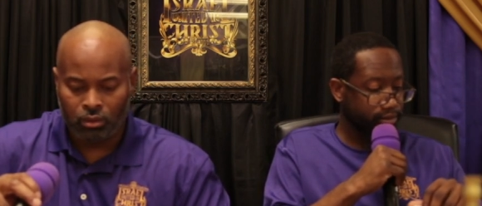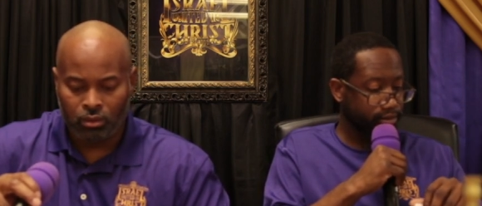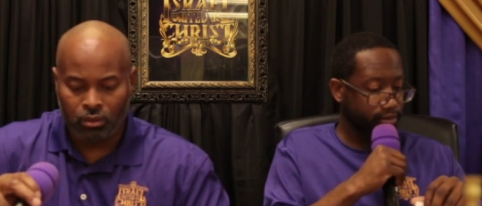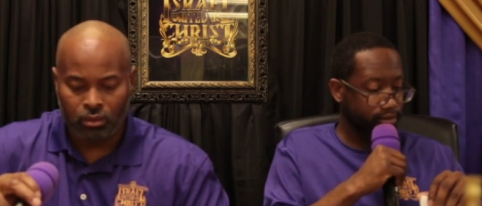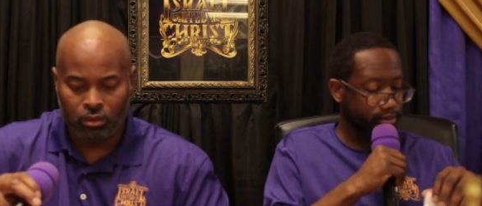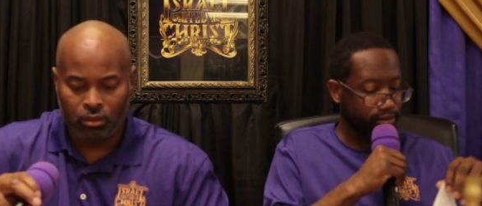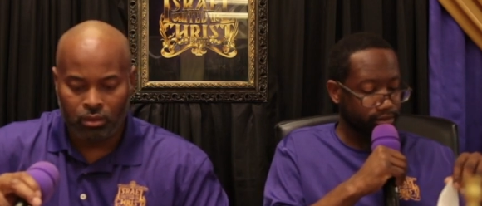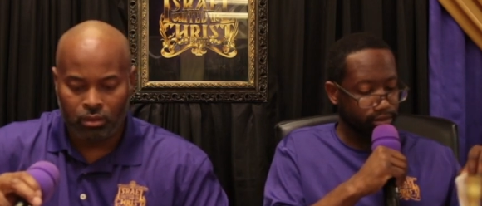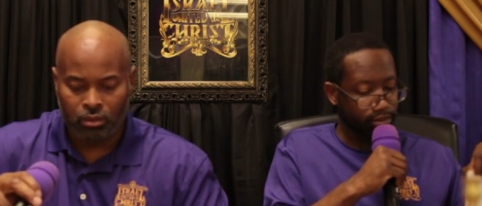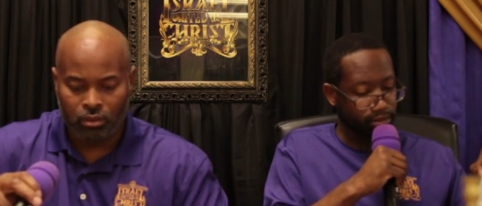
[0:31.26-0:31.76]

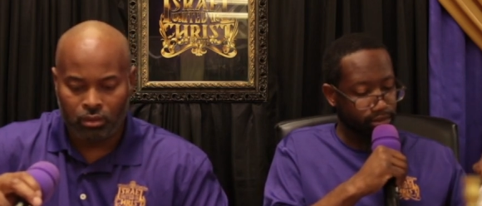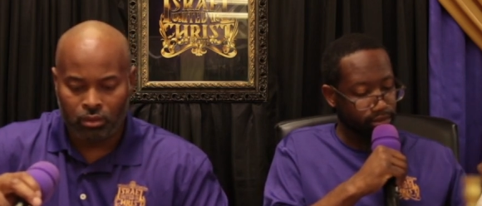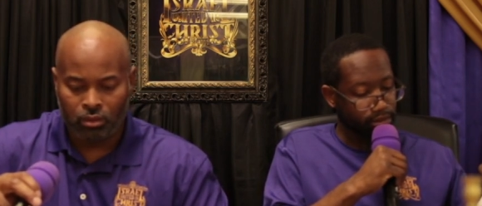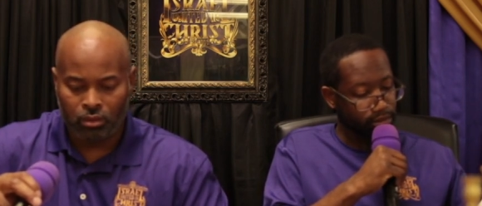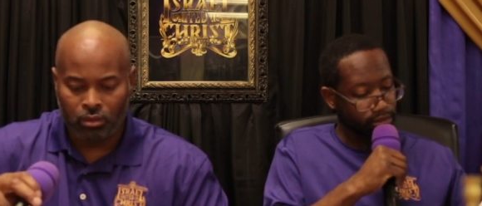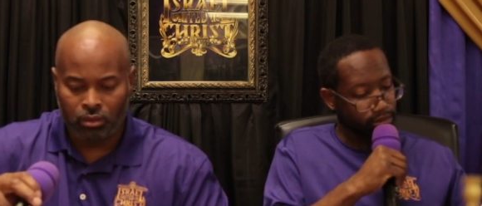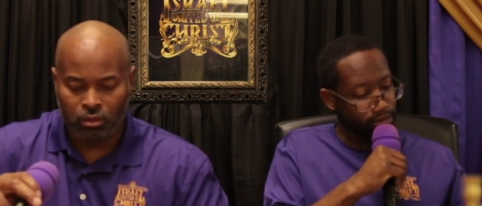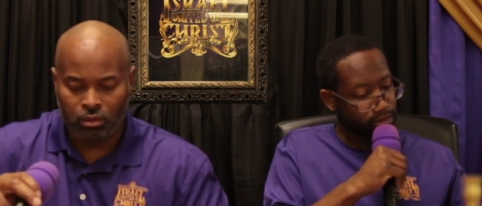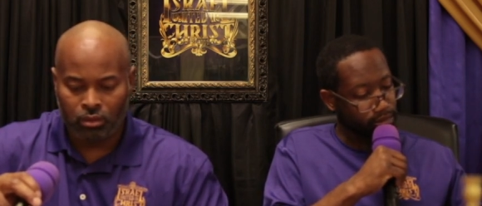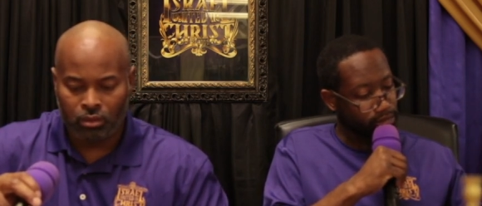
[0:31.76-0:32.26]

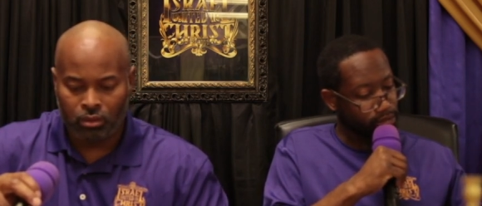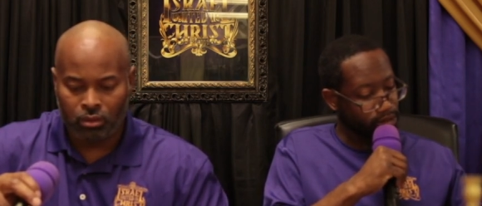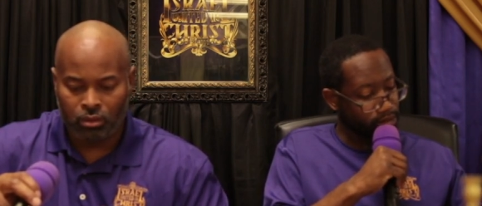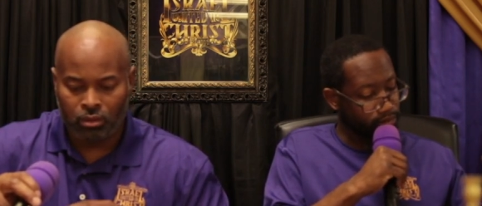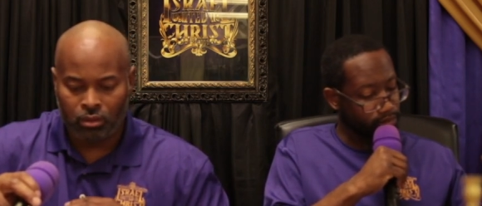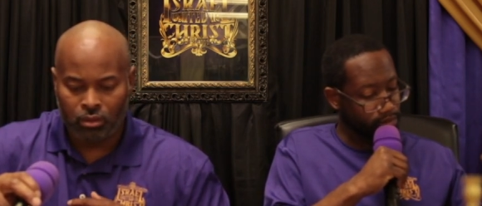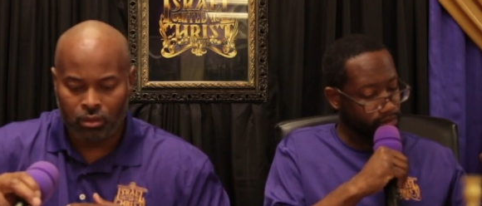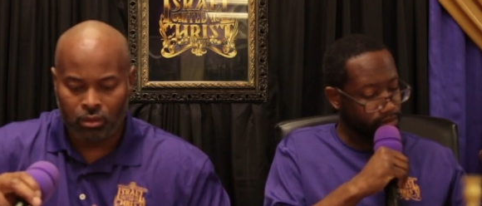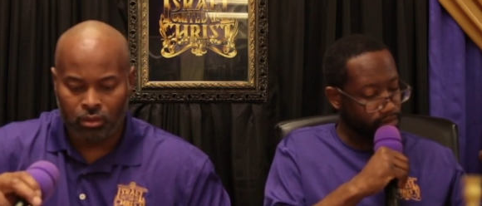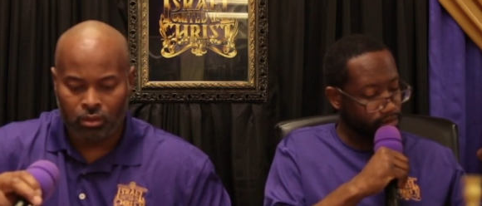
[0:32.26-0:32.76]

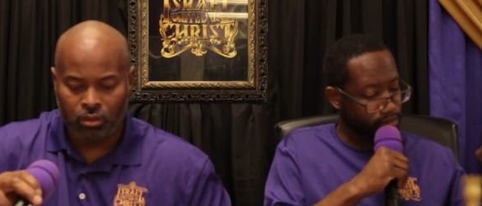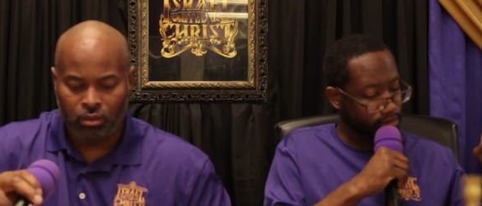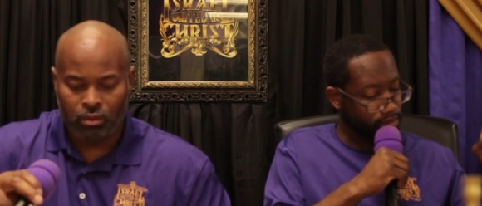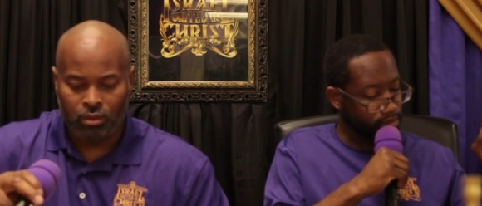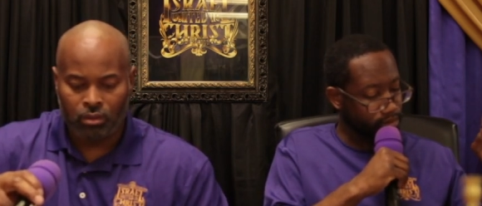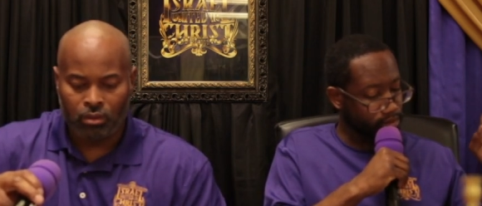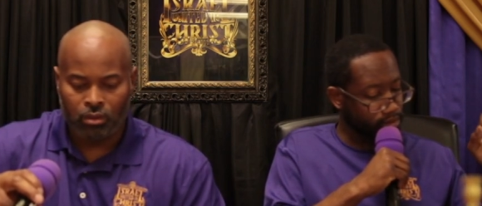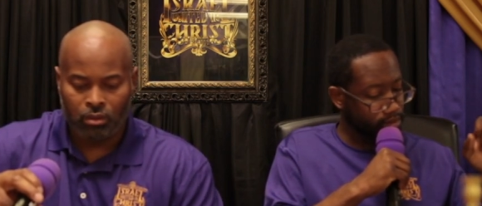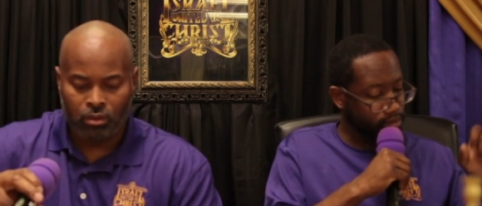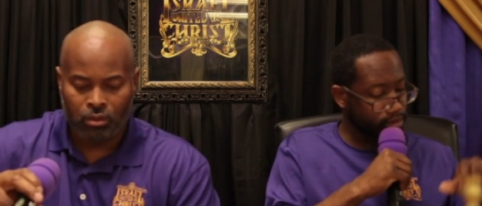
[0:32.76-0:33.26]

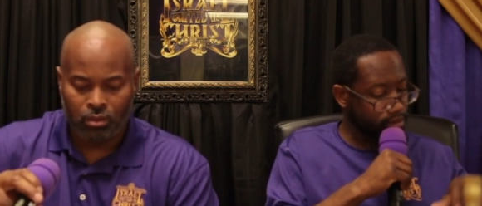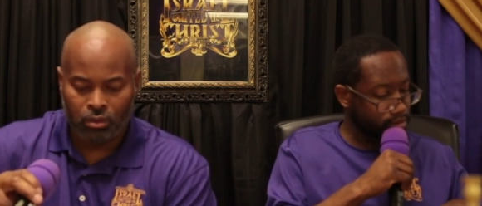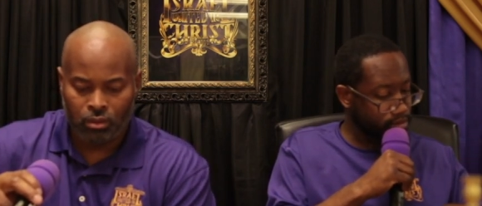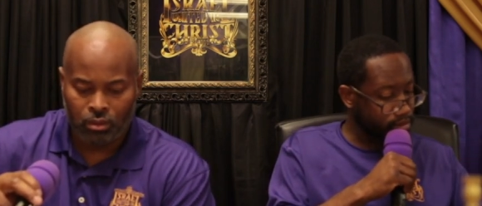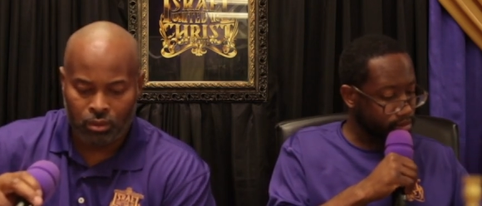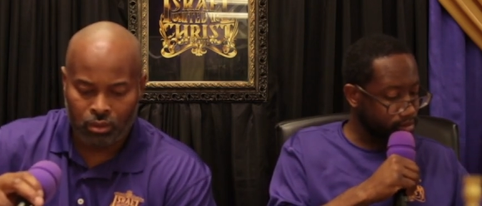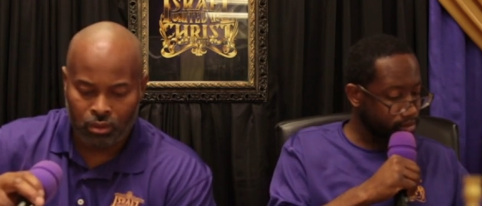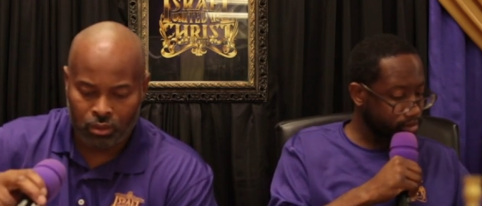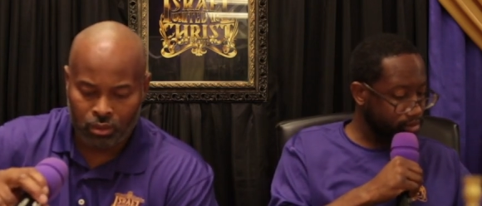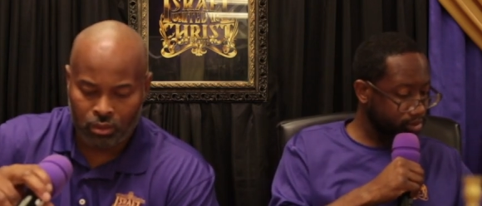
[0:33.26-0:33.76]

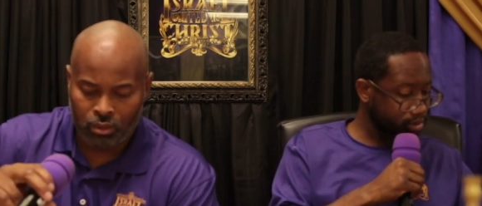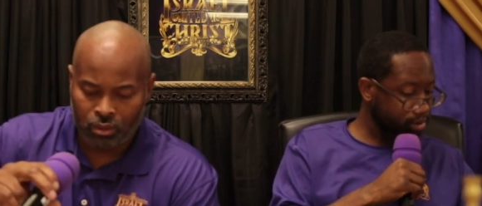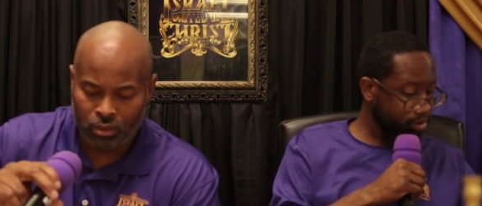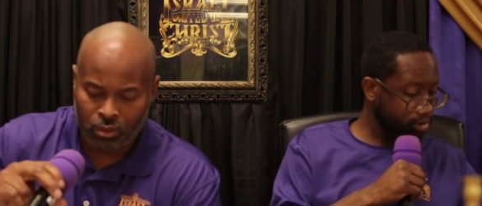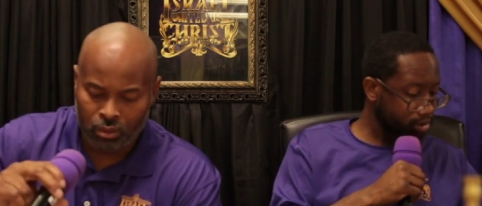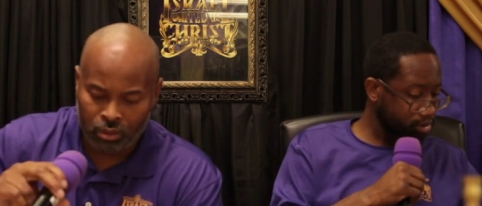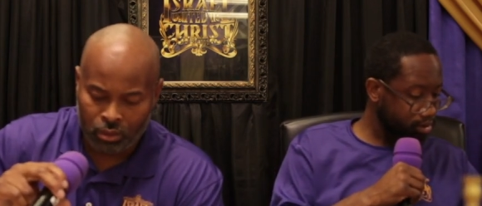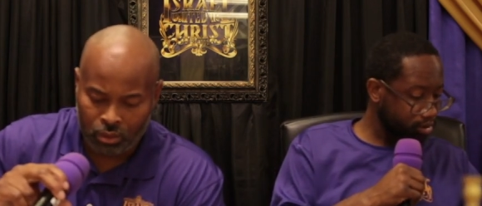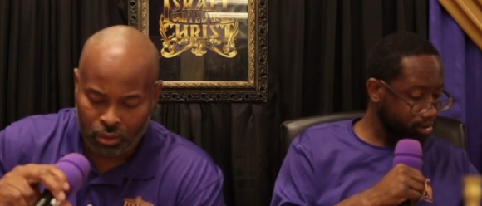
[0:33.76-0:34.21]
(no one is talking)